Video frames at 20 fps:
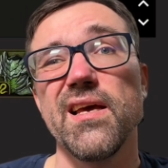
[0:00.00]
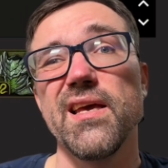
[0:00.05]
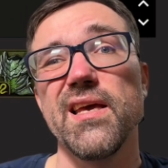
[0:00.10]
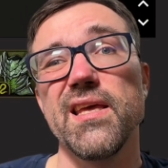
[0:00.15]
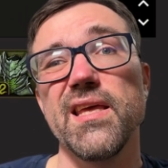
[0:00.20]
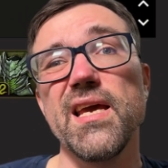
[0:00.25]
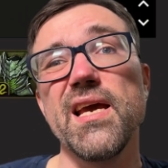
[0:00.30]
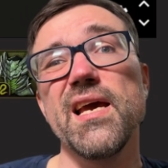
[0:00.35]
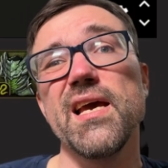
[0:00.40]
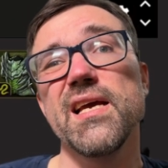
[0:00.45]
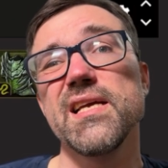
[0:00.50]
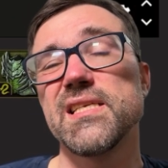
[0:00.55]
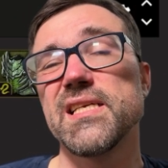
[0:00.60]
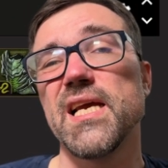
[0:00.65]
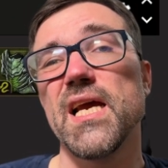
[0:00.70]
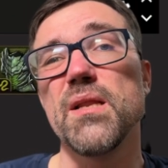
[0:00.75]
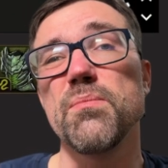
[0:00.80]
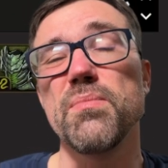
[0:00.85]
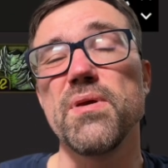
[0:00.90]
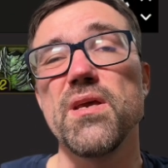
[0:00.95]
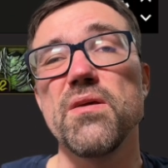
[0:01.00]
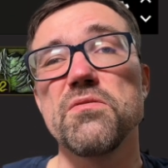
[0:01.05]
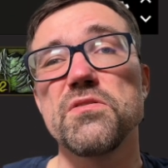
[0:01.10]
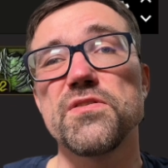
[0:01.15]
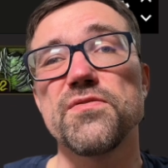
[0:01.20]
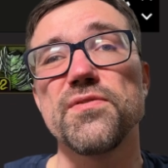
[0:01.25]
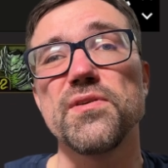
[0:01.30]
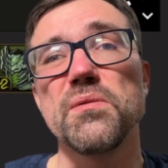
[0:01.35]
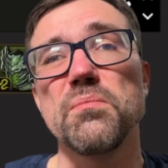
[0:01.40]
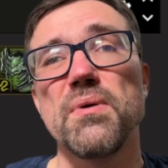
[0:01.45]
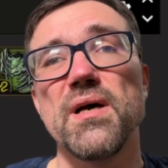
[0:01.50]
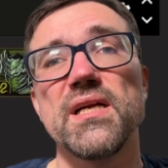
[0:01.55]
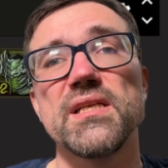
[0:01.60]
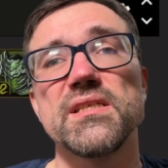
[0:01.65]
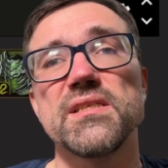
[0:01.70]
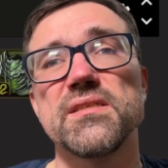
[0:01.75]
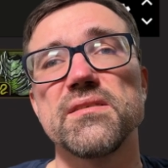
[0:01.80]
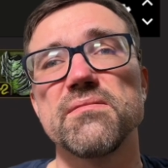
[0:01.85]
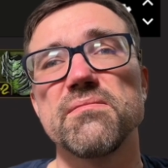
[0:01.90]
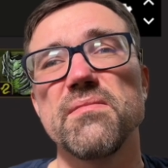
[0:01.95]
yeah, it can be useful,
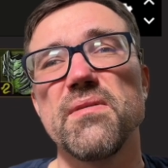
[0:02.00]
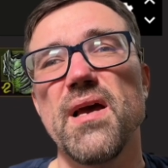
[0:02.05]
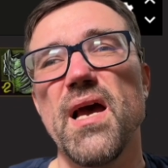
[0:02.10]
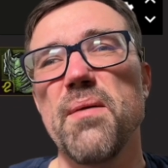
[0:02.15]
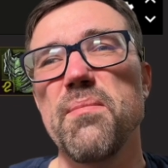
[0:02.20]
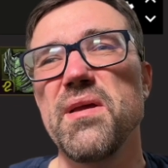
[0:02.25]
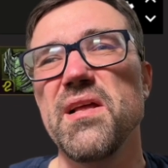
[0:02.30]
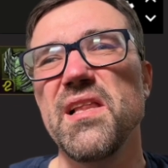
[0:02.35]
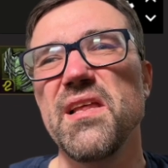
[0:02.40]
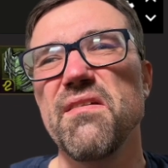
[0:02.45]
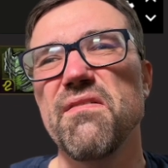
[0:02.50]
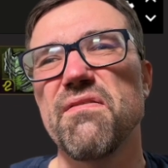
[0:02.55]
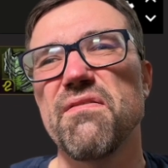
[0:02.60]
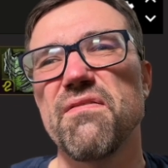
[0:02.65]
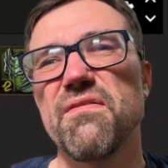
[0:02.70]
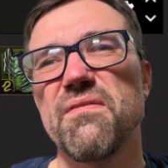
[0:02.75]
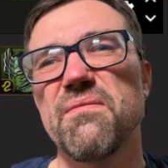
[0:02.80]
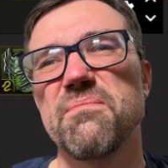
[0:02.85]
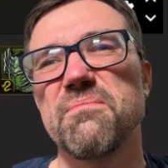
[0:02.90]
but I believe